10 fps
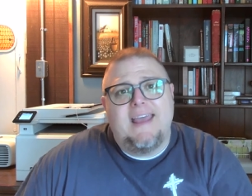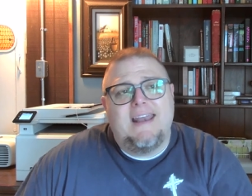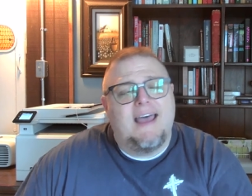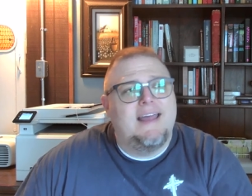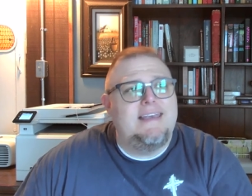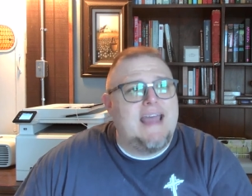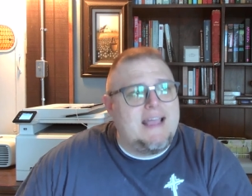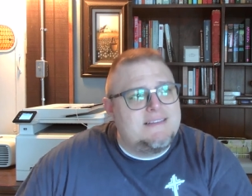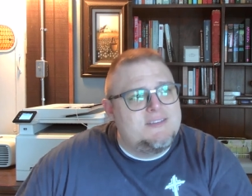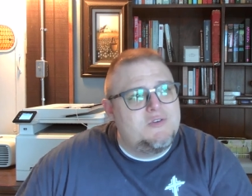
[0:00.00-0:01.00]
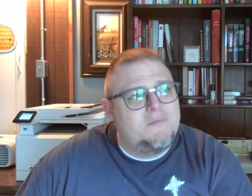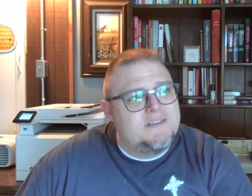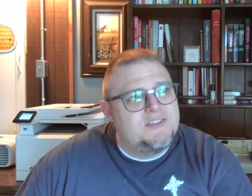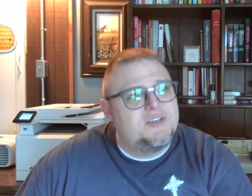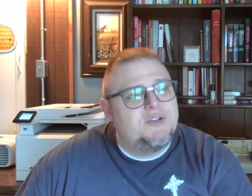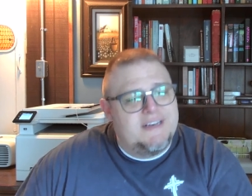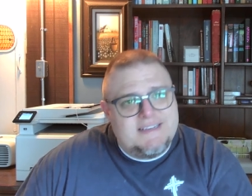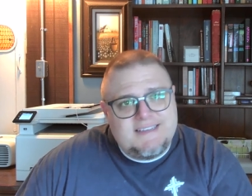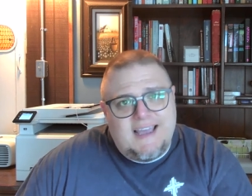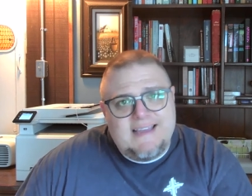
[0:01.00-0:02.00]
uh, not so much to
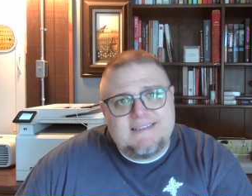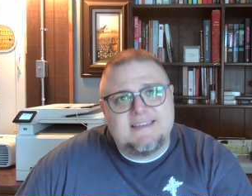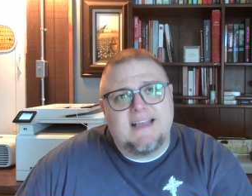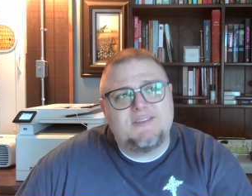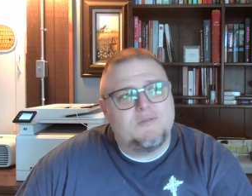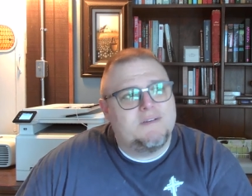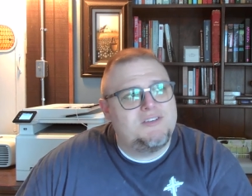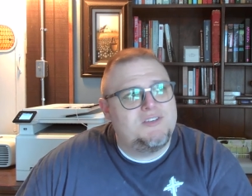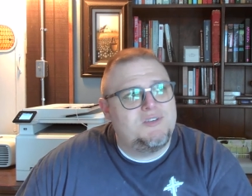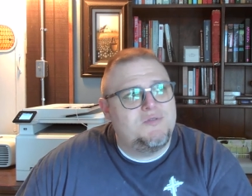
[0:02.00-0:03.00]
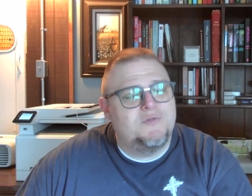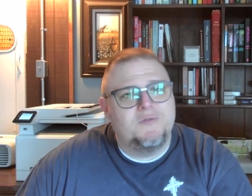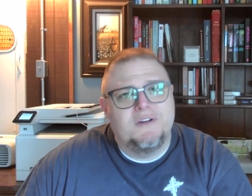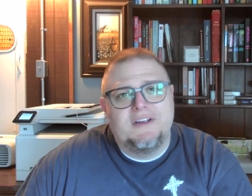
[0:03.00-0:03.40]
criticize, not so much to